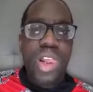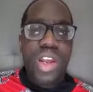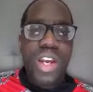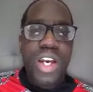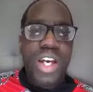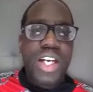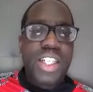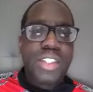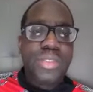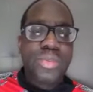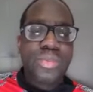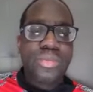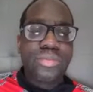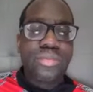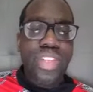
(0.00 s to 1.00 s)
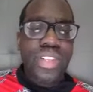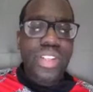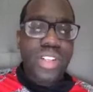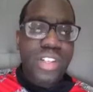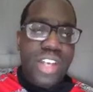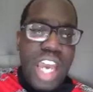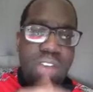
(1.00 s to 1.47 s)
Um,
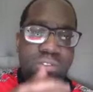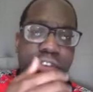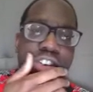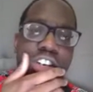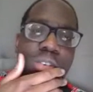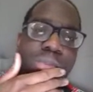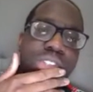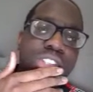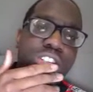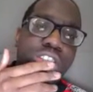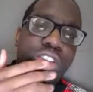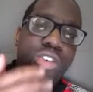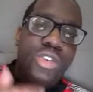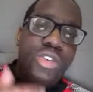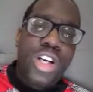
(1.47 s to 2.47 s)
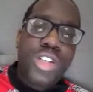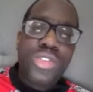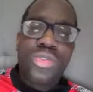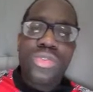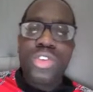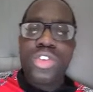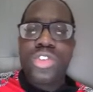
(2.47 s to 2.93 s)
have you come to any
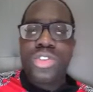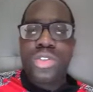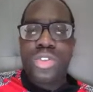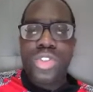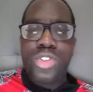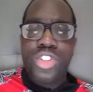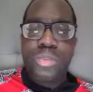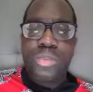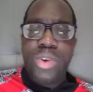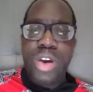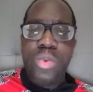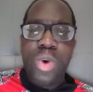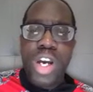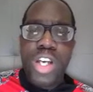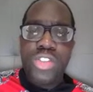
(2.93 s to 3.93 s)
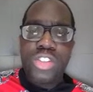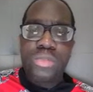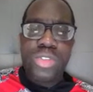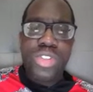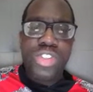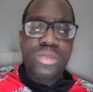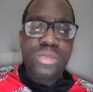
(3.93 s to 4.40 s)
answers or solutions about why so
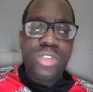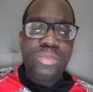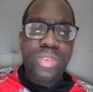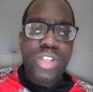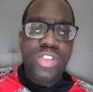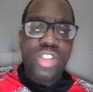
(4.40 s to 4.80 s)
many teams are better